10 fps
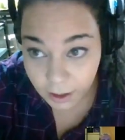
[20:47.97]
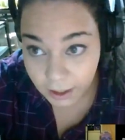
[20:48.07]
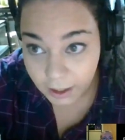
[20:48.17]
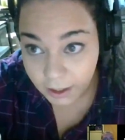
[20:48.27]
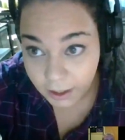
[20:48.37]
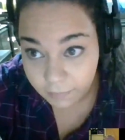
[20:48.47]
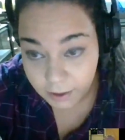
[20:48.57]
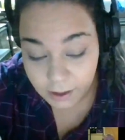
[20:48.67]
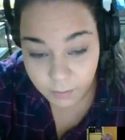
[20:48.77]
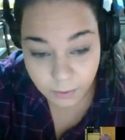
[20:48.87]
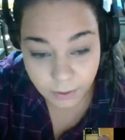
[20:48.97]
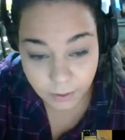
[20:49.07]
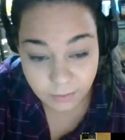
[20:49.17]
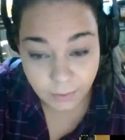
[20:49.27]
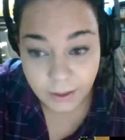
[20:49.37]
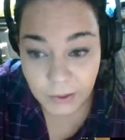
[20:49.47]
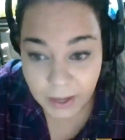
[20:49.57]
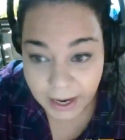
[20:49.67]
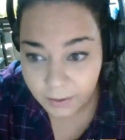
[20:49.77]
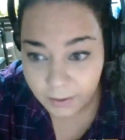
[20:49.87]
And while he broke the window
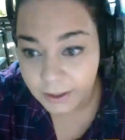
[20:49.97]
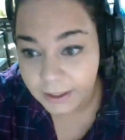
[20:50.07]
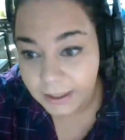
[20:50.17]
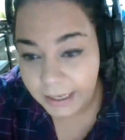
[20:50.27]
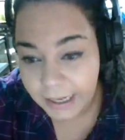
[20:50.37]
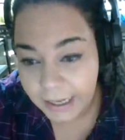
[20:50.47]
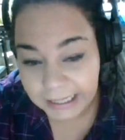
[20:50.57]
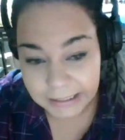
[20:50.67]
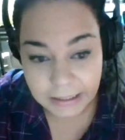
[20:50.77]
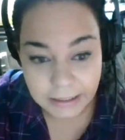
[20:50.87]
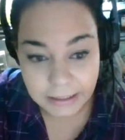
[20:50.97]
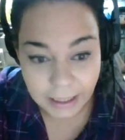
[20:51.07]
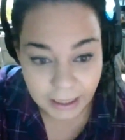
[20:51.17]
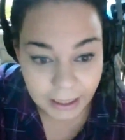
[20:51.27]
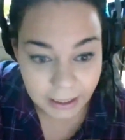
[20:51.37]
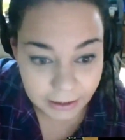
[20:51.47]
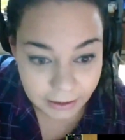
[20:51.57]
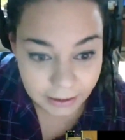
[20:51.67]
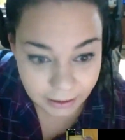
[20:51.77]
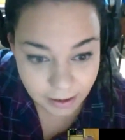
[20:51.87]
out, he hit the tank
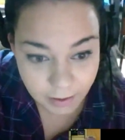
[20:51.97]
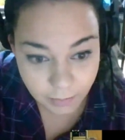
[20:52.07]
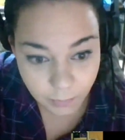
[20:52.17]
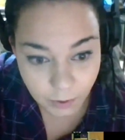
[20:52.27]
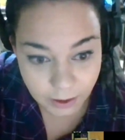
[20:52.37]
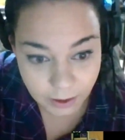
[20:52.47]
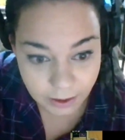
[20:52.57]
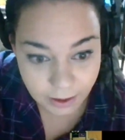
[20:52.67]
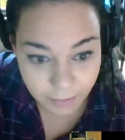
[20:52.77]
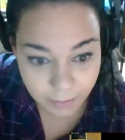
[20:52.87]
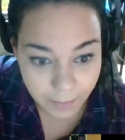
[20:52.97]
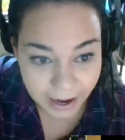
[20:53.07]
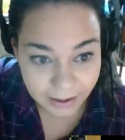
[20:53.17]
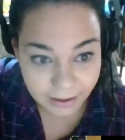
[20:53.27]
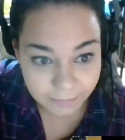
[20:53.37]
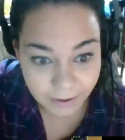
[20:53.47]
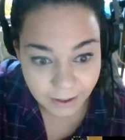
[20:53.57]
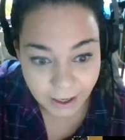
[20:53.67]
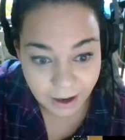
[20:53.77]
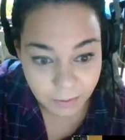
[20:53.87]
with the back of the
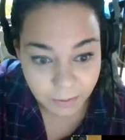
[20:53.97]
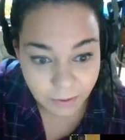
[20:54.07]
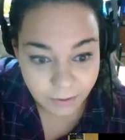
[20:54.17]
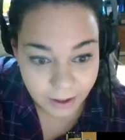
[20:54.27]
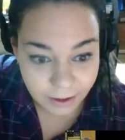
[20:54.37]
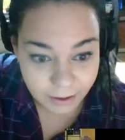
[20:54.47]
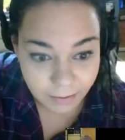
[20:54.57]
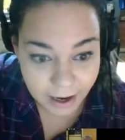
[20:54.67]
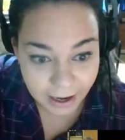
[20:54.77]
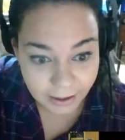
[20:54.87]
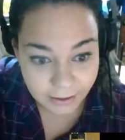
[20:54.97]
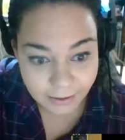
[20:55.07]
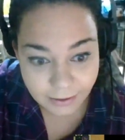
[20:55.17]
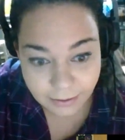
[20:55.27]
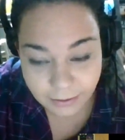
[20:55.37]
hammer and it cracked.